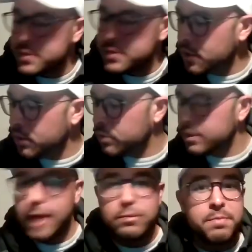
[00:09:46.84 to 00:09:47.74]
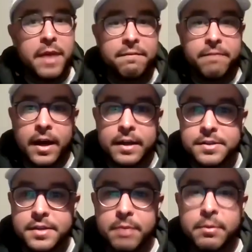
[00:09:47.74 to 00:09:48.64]
So that was Matt
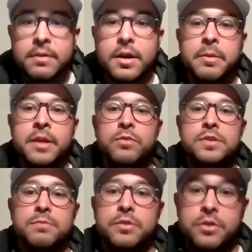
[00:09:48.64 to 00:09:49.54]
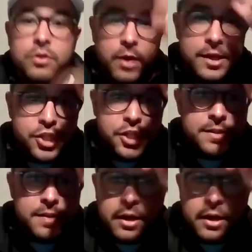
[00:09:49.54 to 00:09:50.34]
Fox coming in with some good questions.